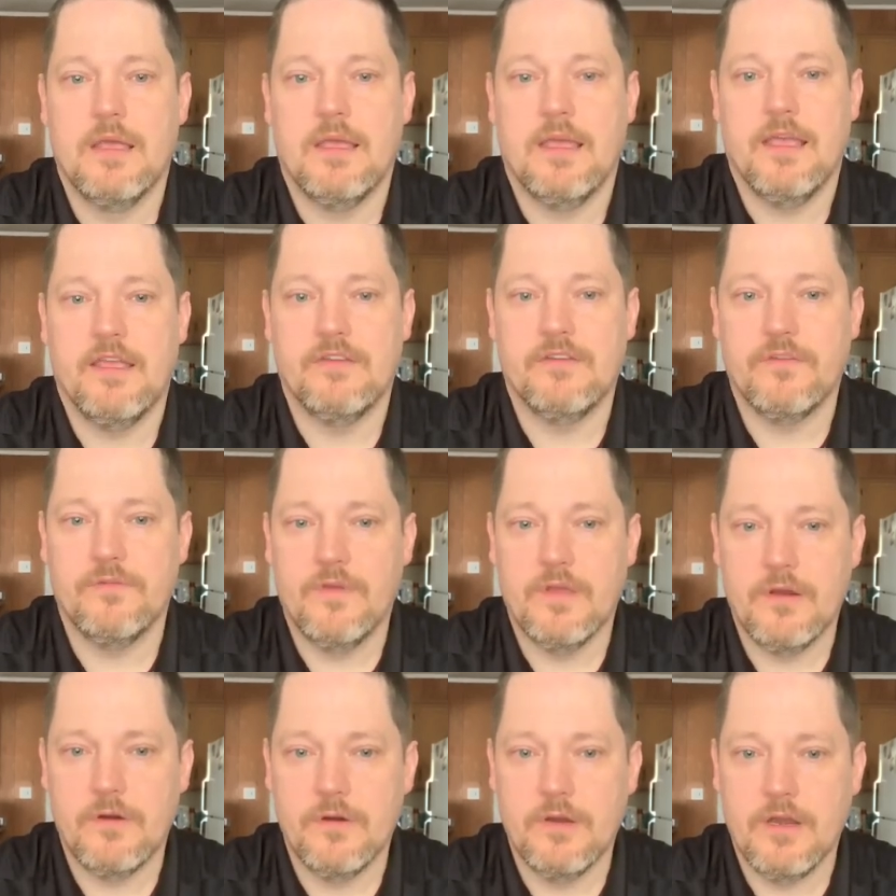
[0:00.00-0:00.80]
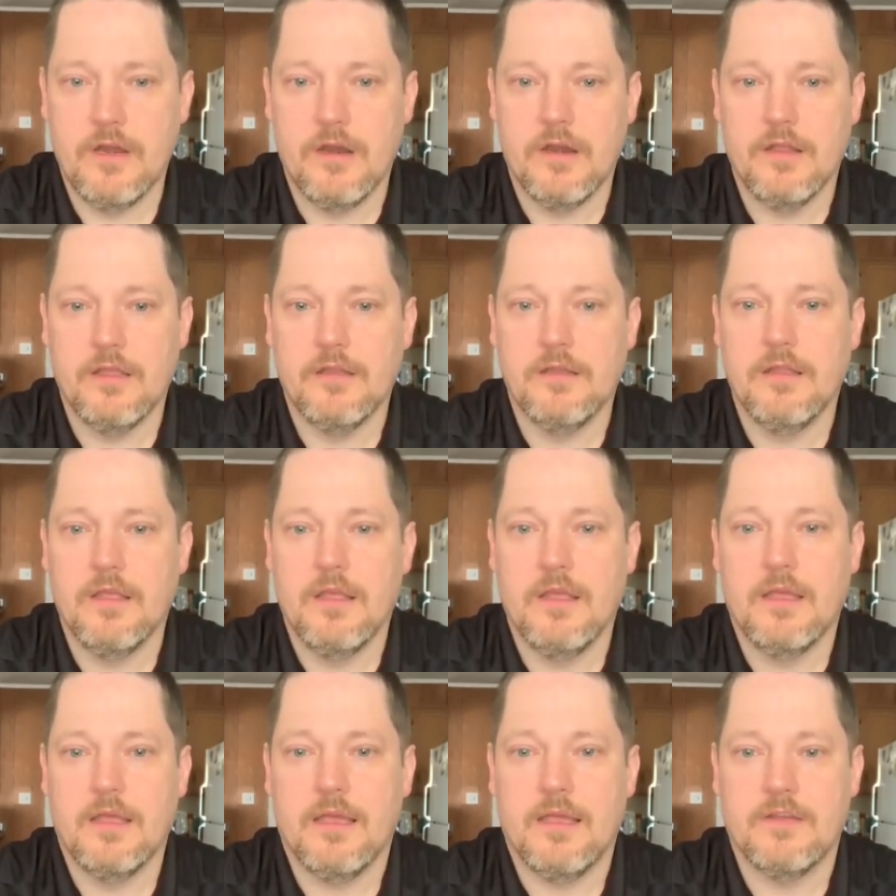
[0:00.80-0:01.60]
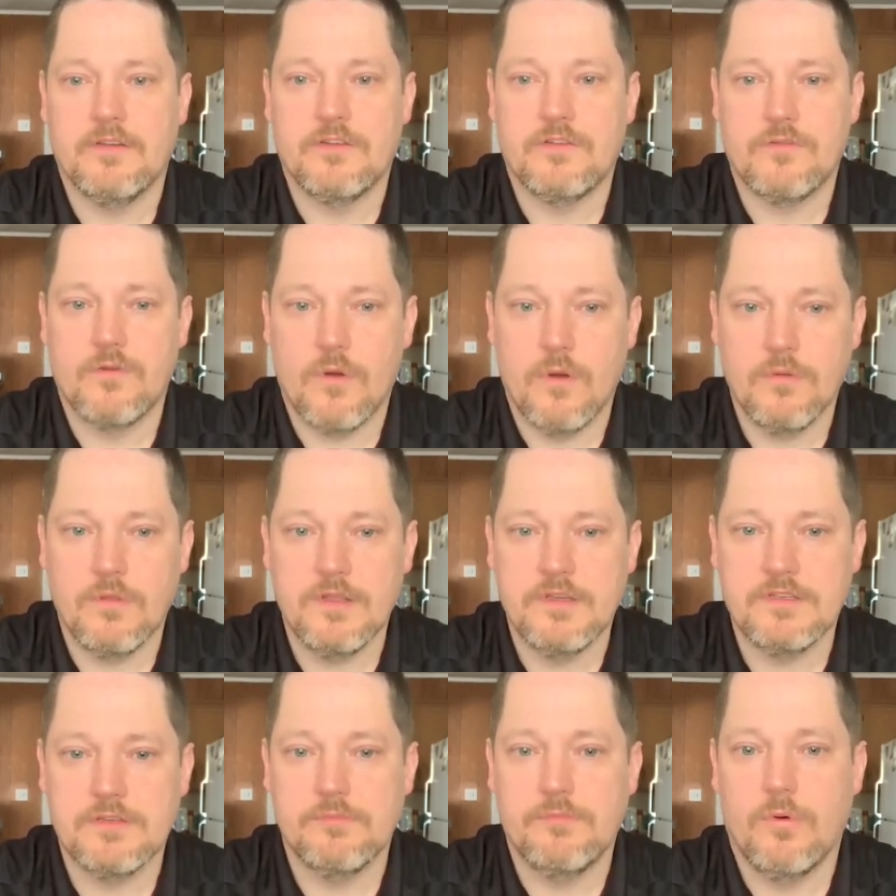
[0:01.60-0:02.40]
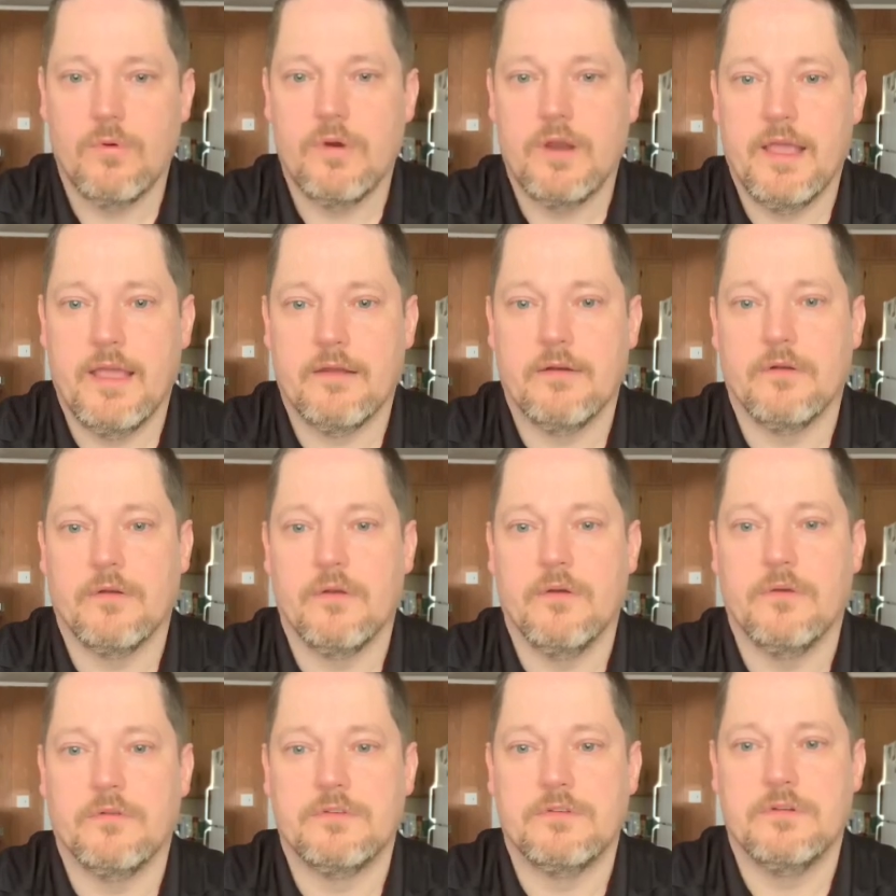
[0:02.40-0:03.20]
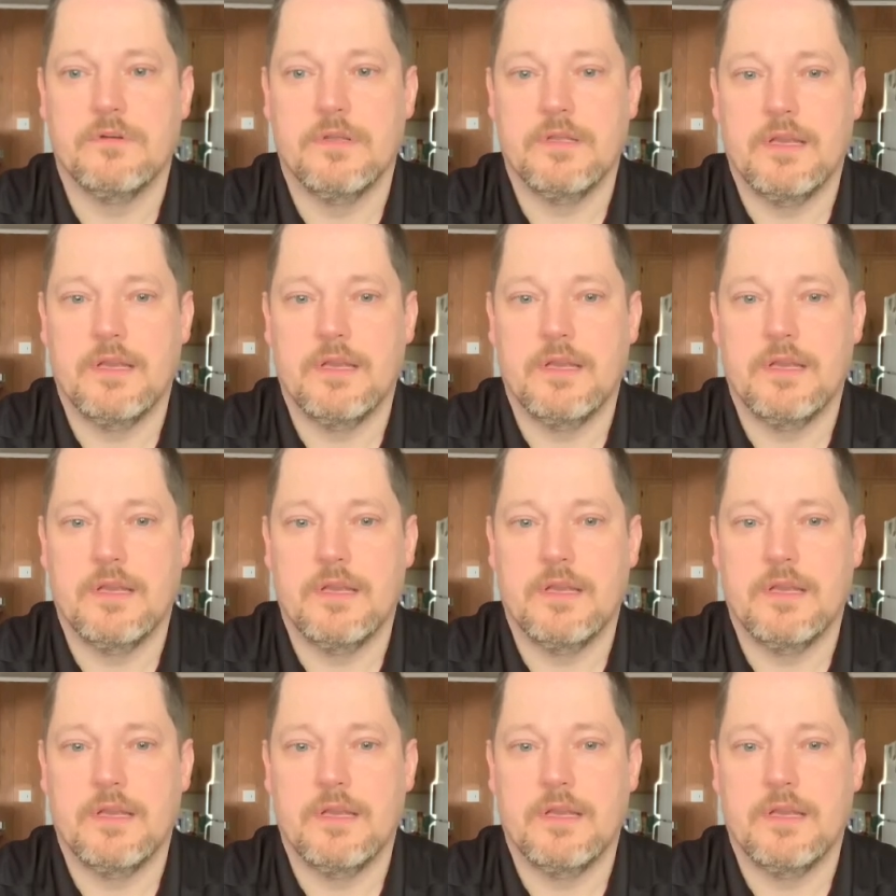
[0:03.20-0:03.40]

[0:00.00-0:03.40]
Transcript: As a veterinarian, I strongly support agriculture,